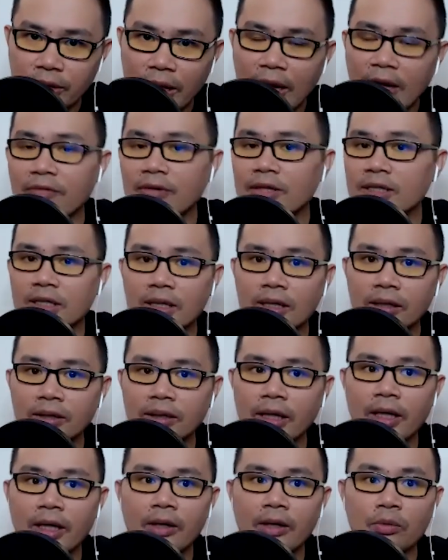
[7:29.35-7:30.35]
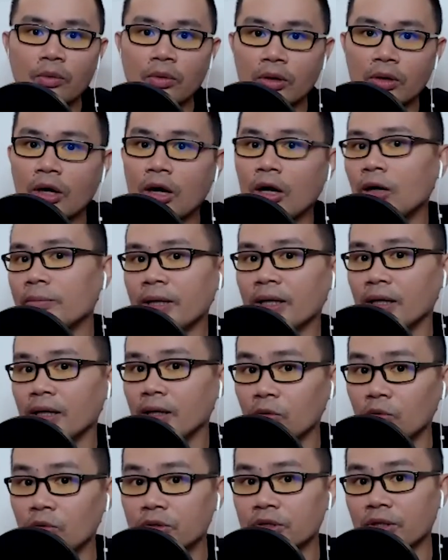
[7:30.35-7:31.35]
Every single day he will call me a
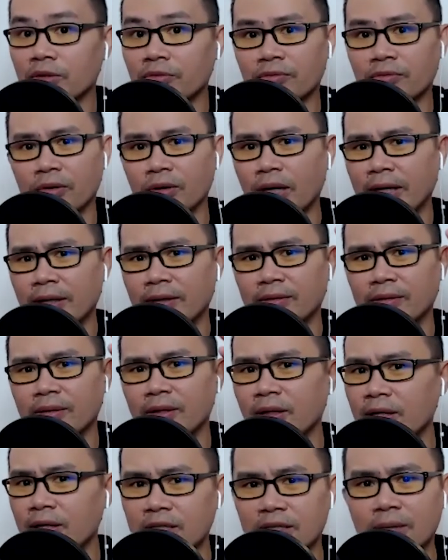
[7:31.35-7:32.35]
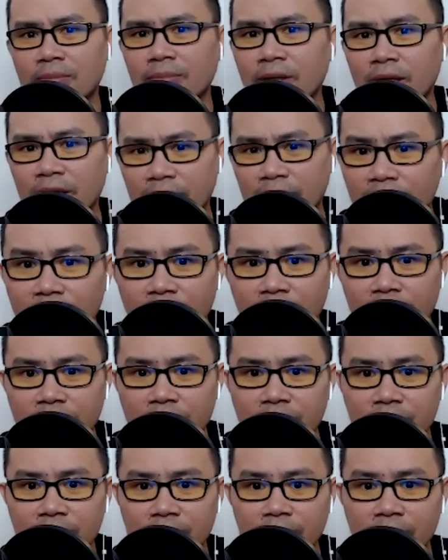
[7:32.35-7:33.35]
loser for like 30 something
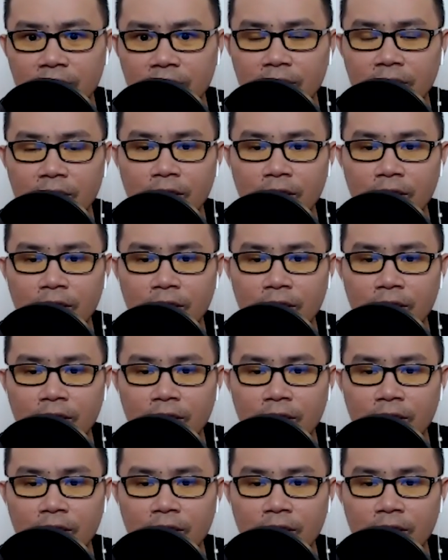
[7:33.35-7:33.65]
years. Oh,